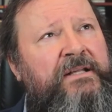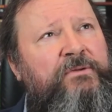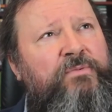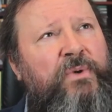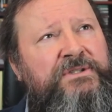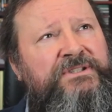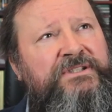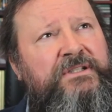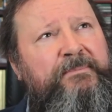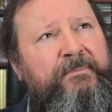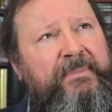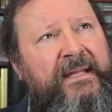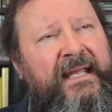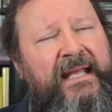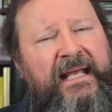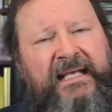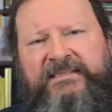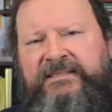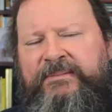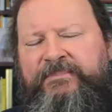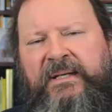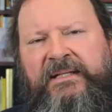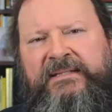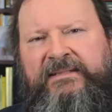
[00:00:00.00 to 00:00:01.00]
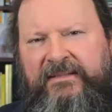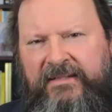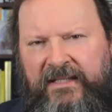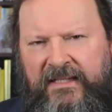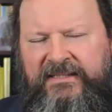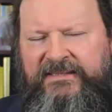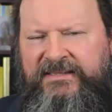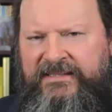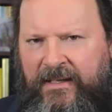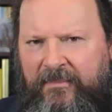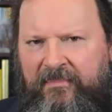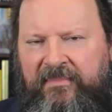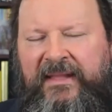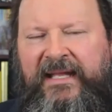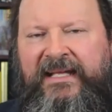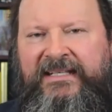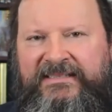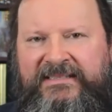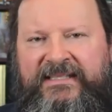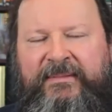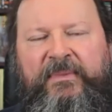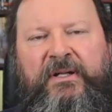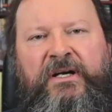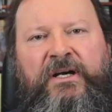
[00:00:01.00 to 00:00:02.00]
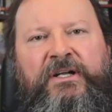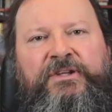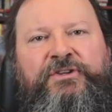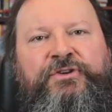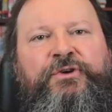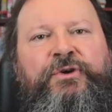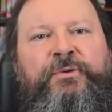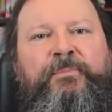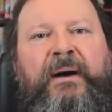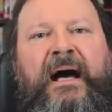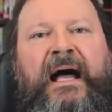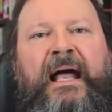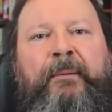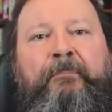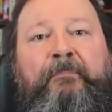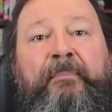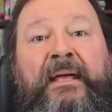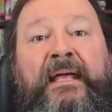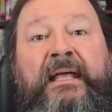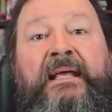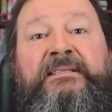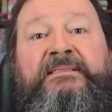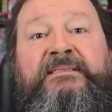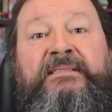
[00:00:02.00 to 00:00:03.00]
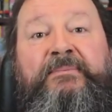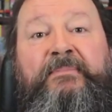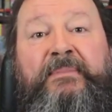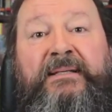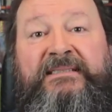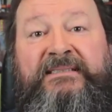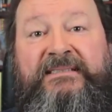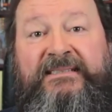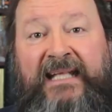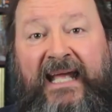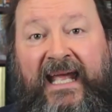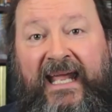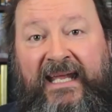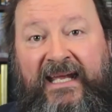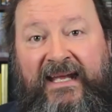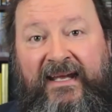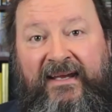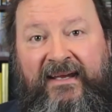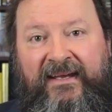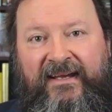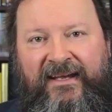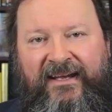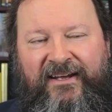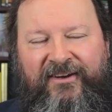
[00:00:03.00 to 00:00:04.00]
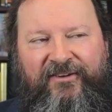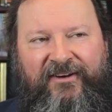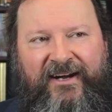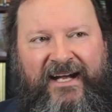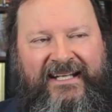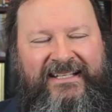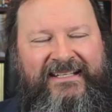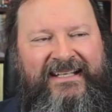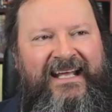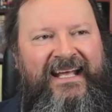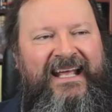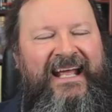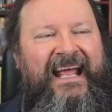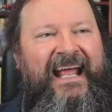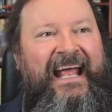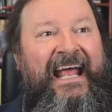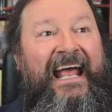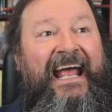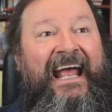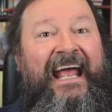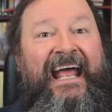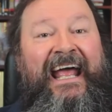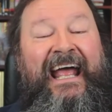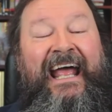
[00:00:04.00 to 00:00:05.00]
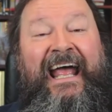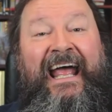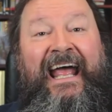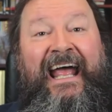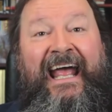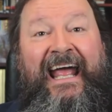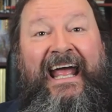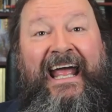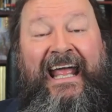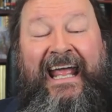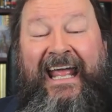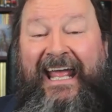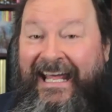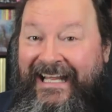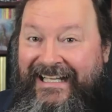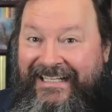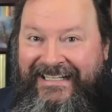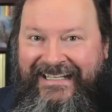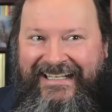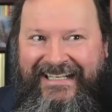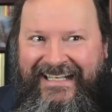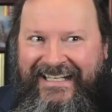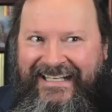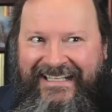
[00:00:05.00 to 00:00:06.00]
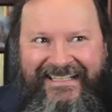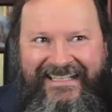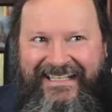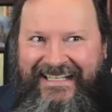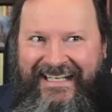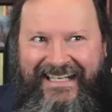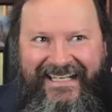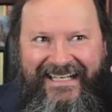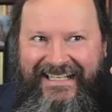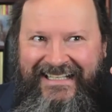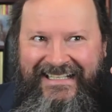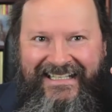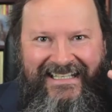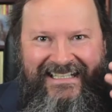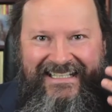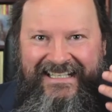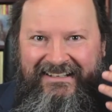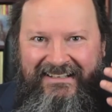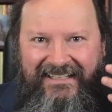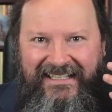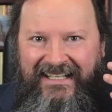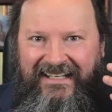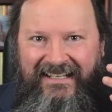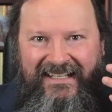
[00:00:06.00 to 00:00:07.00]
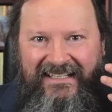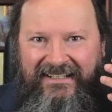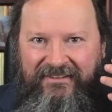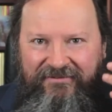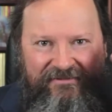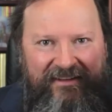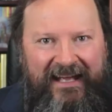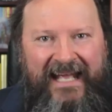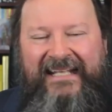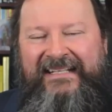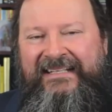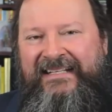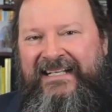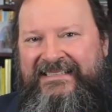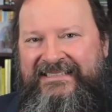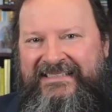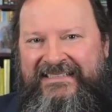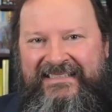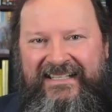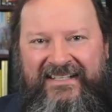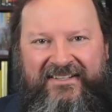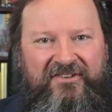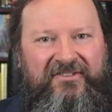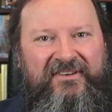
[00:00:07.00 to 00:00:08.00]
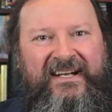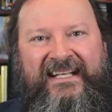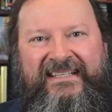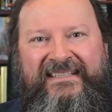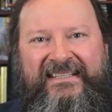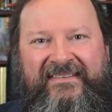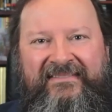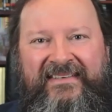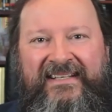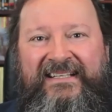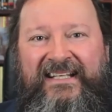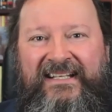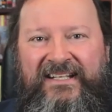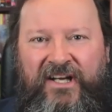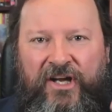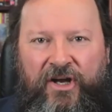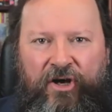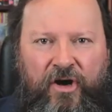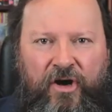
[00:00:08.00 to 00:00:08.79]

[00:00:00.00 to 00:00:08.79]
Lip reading: wasn't biggest, but something similar to my biggest mistake, right? And the fantasy, the creativity, the